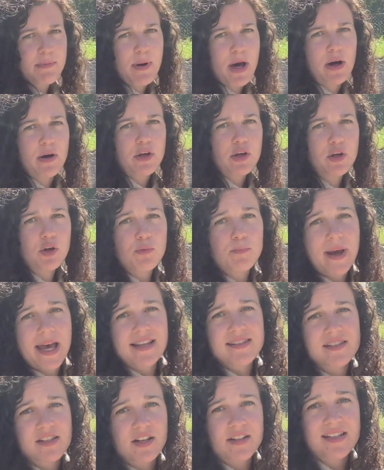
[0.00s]
about who
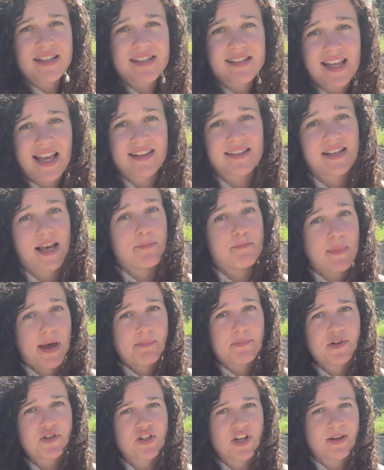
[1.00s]
best understands our
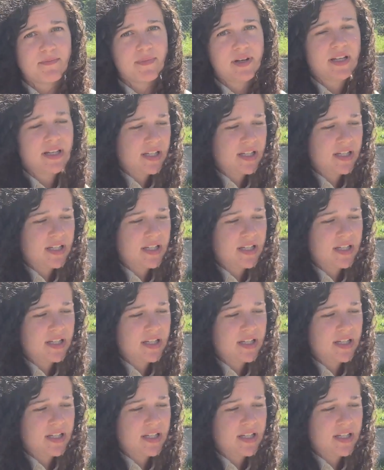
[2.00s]
membership